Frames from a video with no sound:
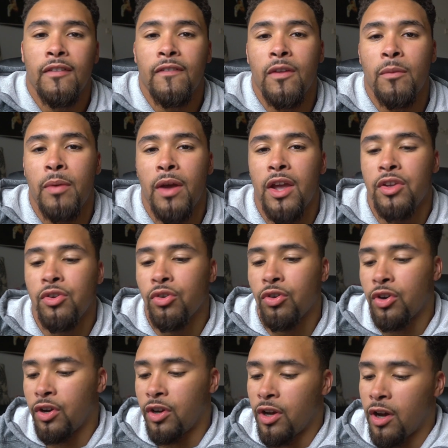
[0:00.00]
The better you're
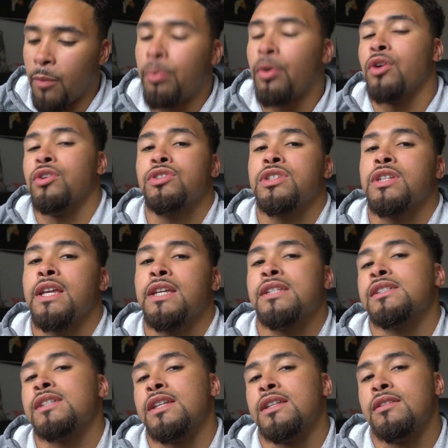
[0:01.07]
gonna approach
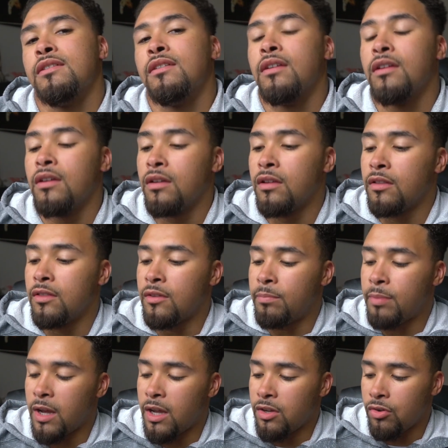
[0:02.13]
things, and the
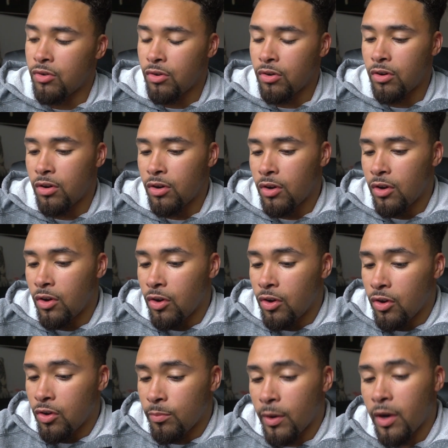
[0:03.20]
better your
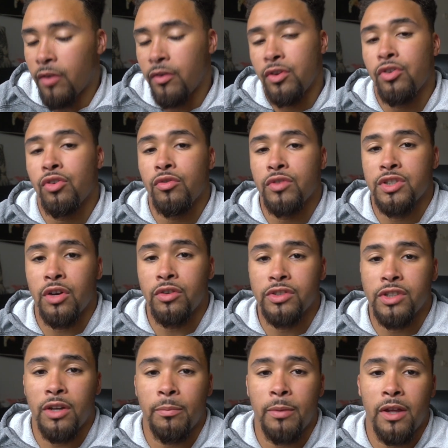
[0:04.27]
the better your results
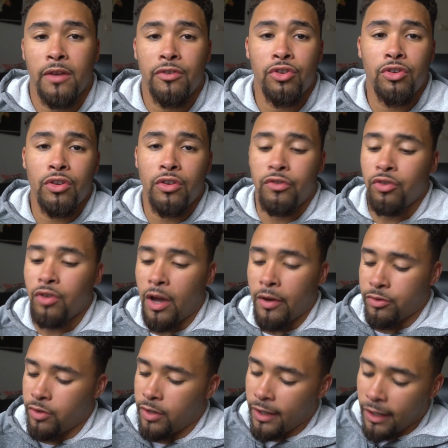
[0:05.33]
gonna be. If you if you
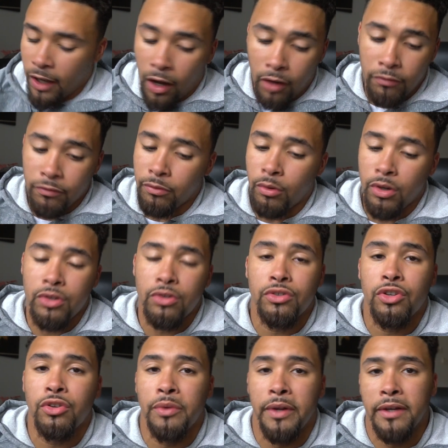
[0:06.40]
absolutely love what you're
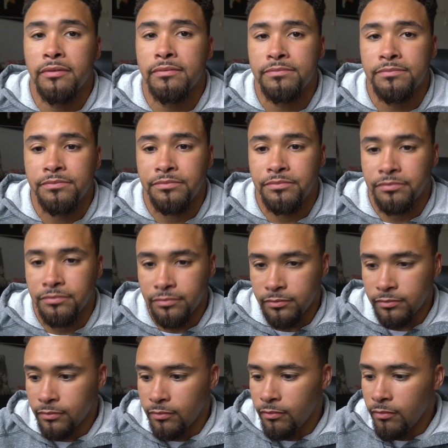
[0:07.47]
doing,
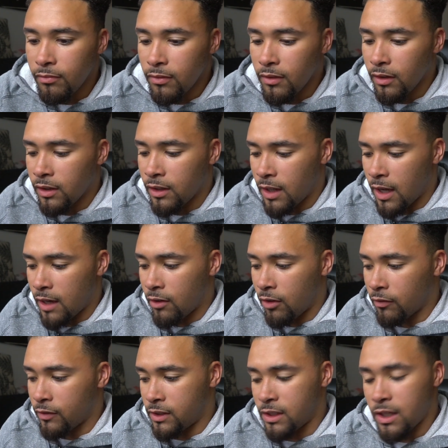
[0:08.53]
then
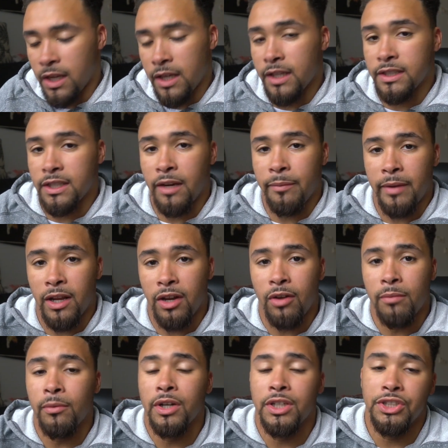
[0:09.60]
obviously it's gonna be a
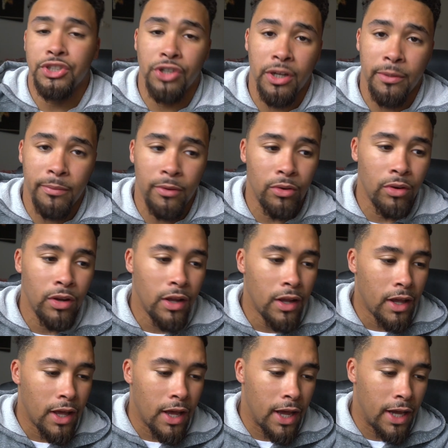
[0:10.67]
lot more enjoyable,
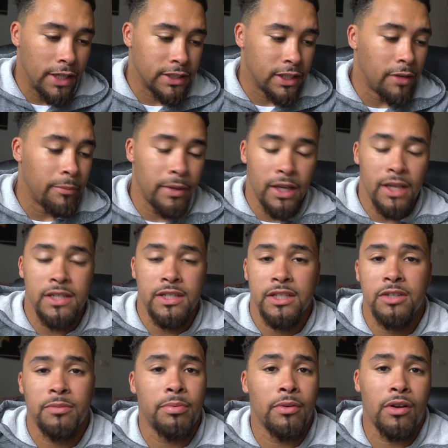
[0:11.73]
and it's gonna be easier
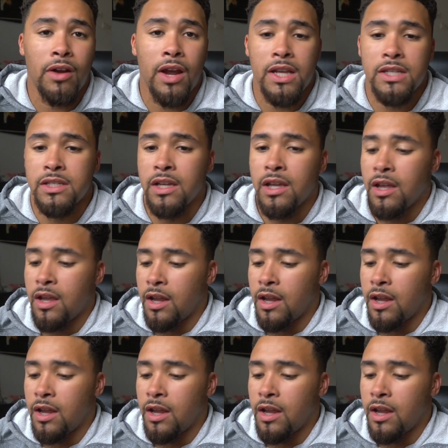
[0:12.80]
to progress.